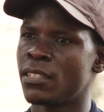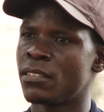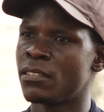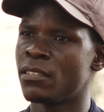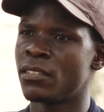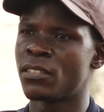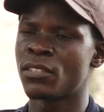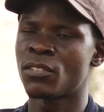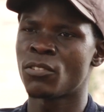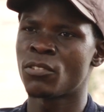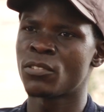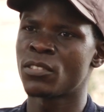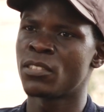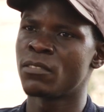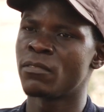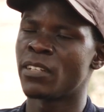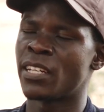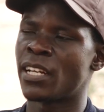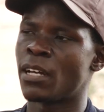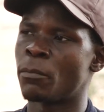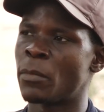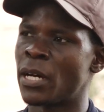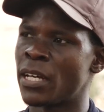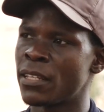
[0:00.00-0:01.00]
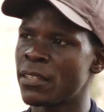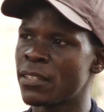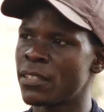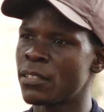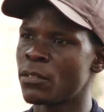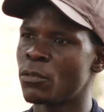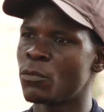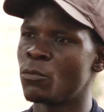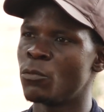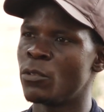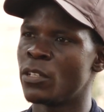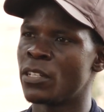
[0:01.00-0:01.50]
it's not even a month,
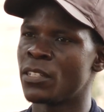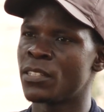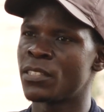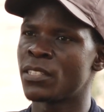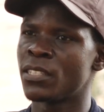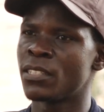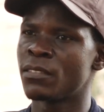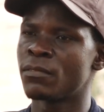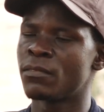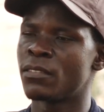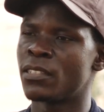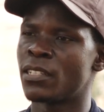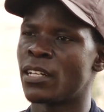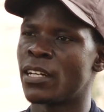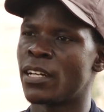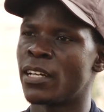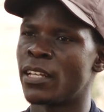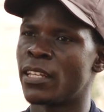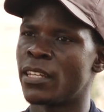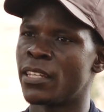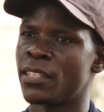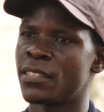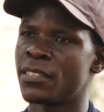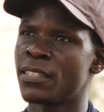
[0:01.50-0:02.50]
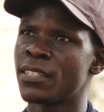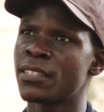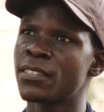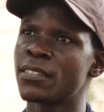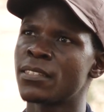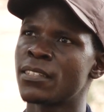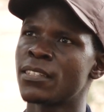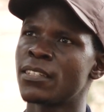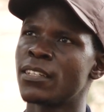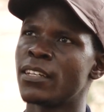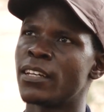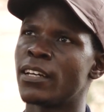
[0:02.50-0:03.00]
we received the
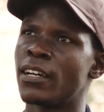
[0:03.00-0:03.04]
sixth